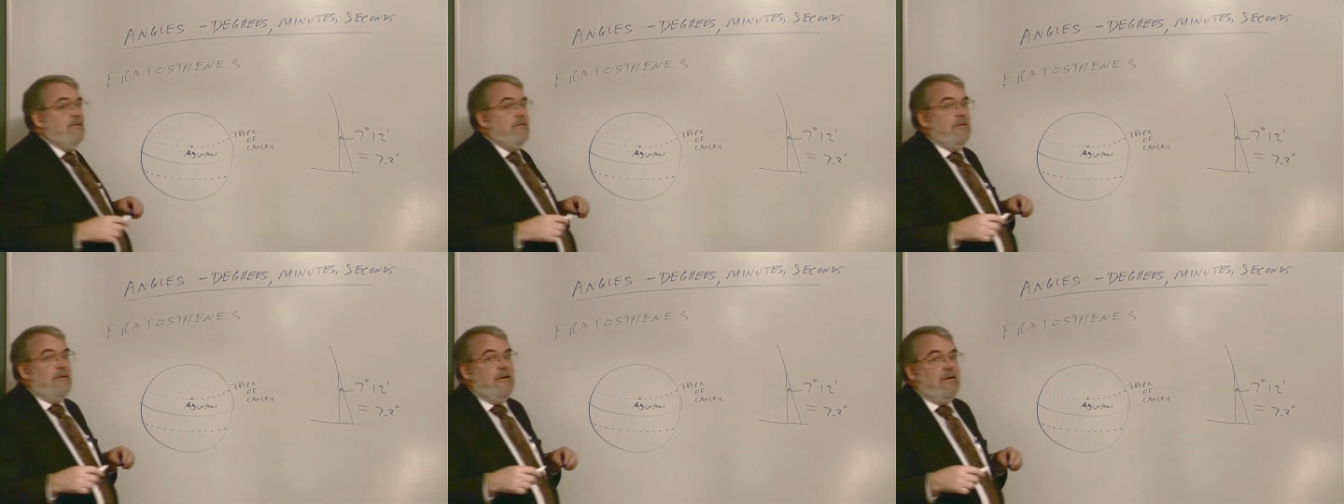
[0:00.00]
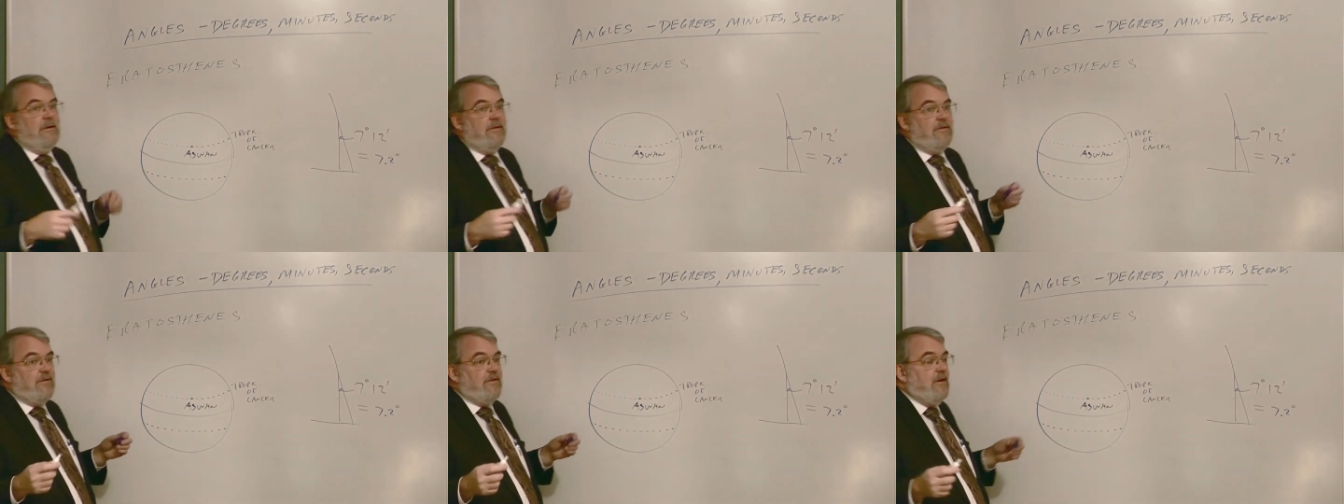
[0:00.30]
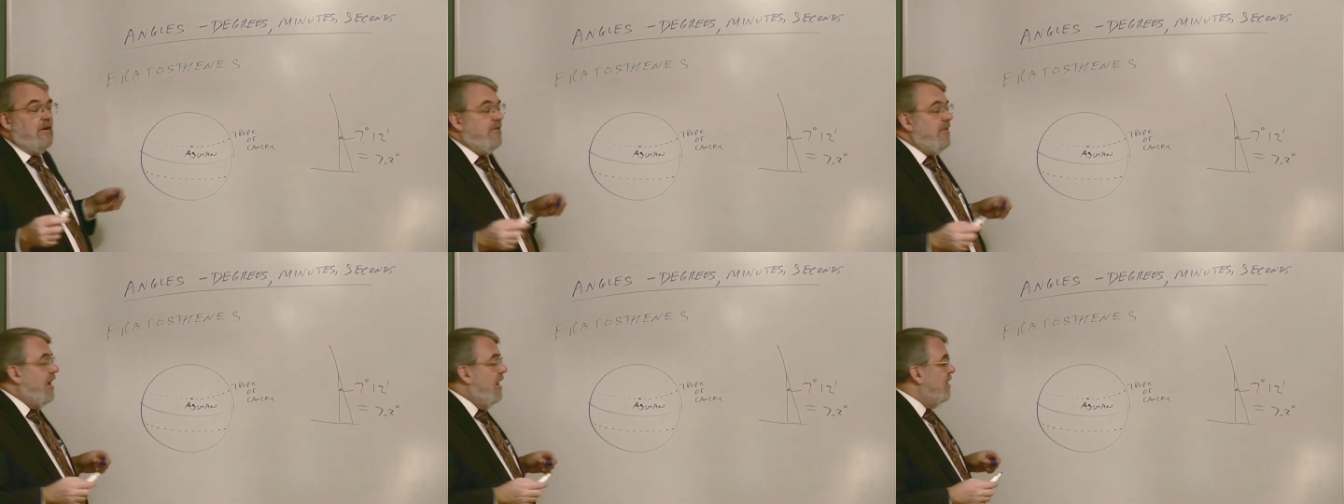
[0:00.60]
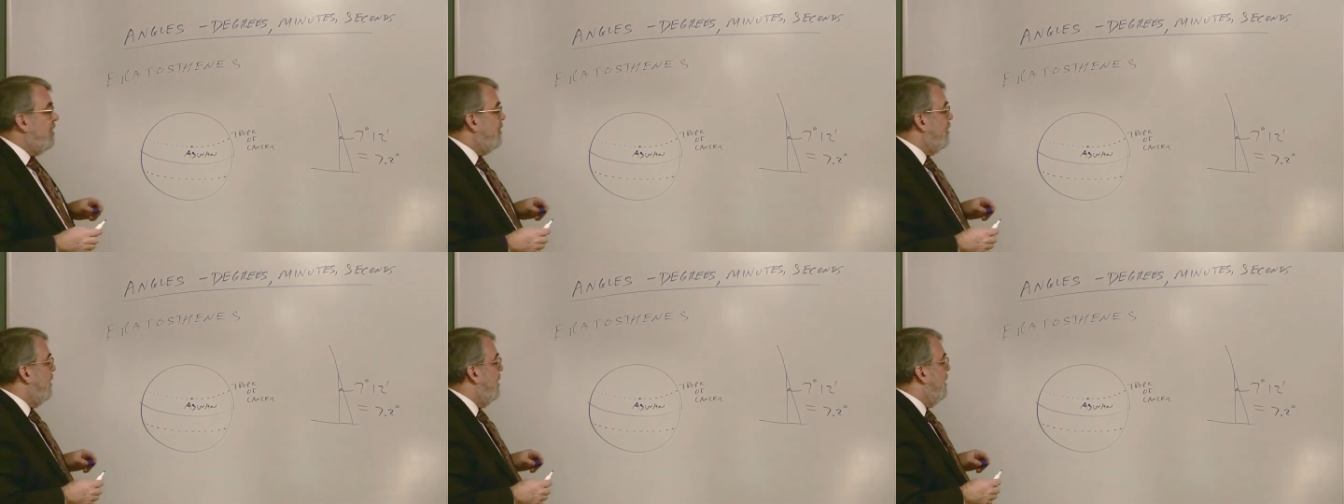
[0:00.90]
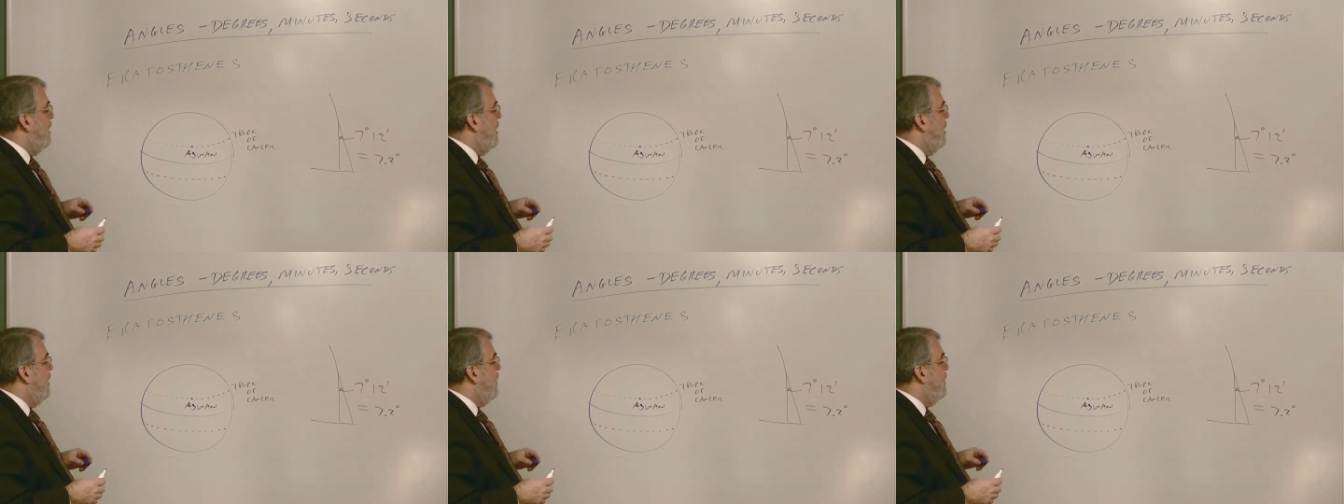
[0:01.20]
The city of
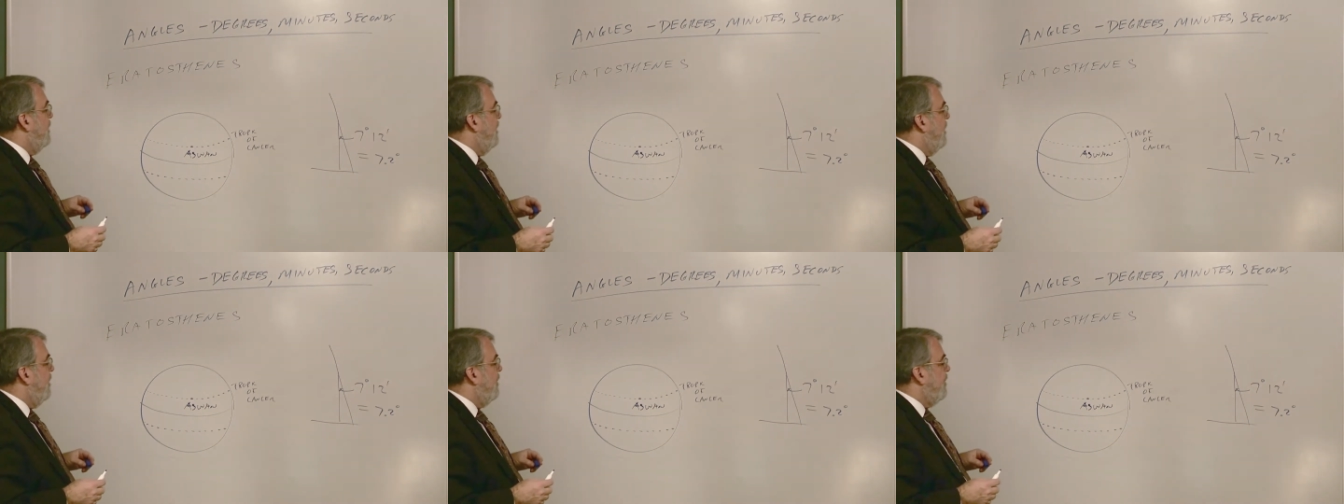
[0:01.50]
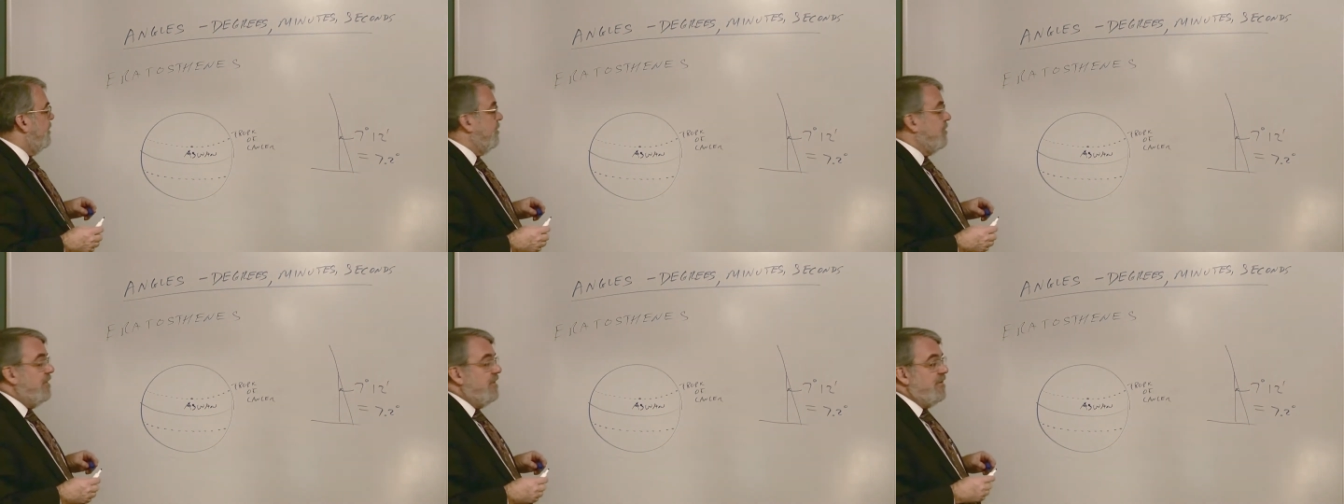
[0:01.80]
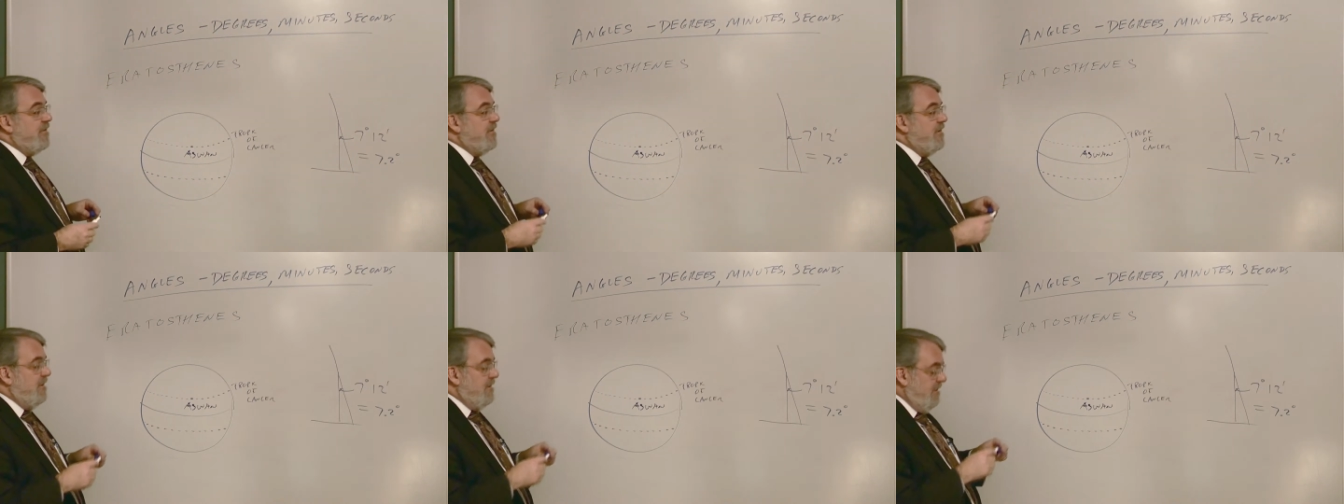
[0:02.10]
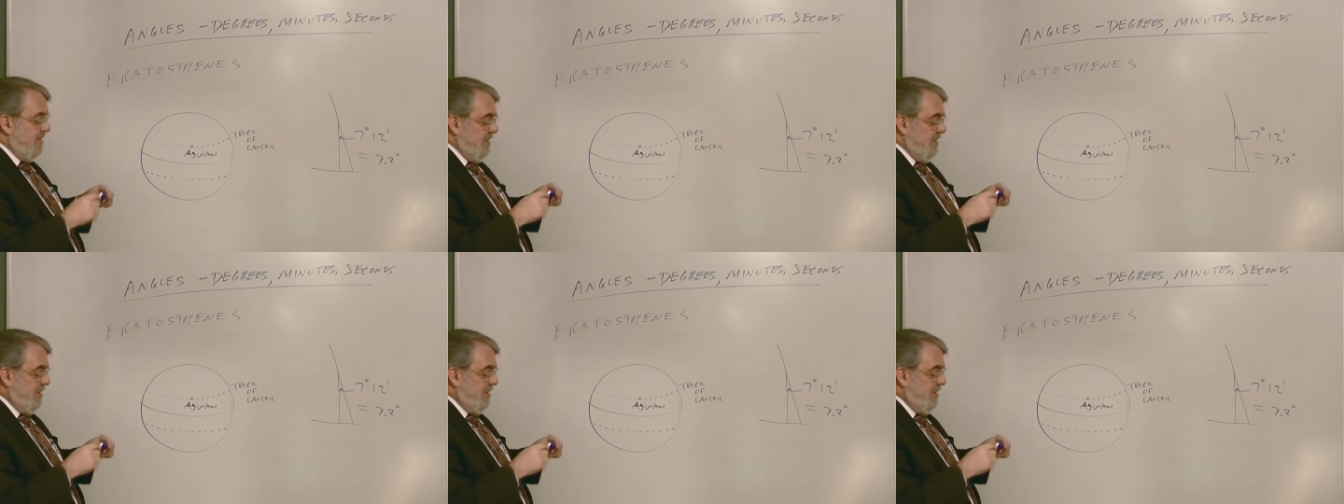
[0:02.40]
Aswan in ancient Egypt is